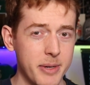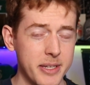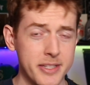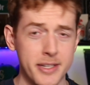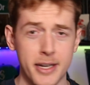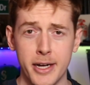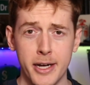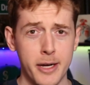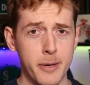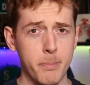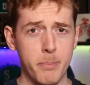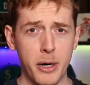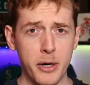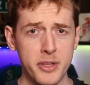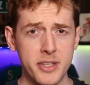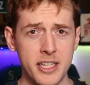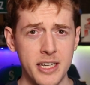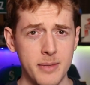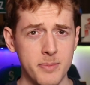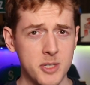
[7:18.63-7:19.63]
as
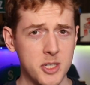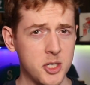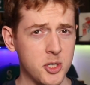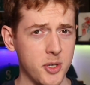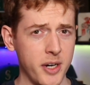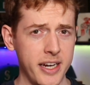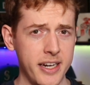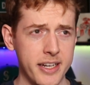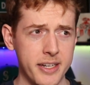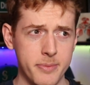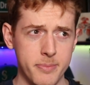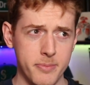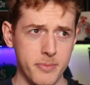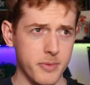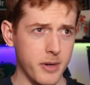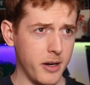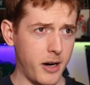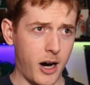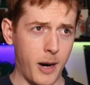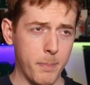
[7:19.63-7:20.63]
both teams traded
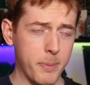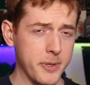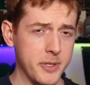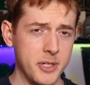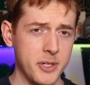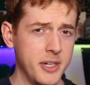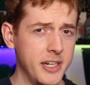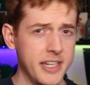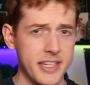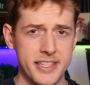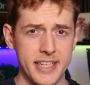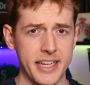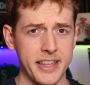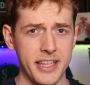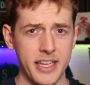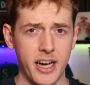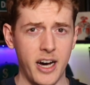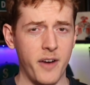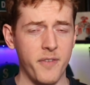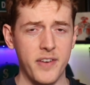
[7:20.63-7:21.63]
opportunities at
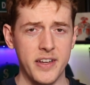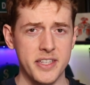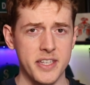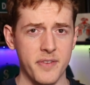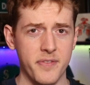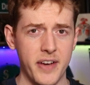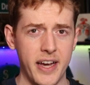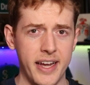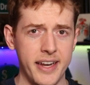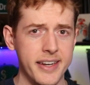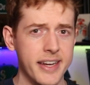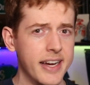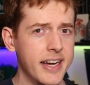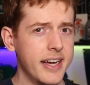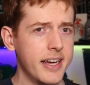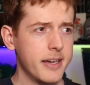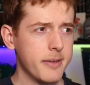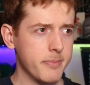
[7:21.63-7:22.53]
the offensive end,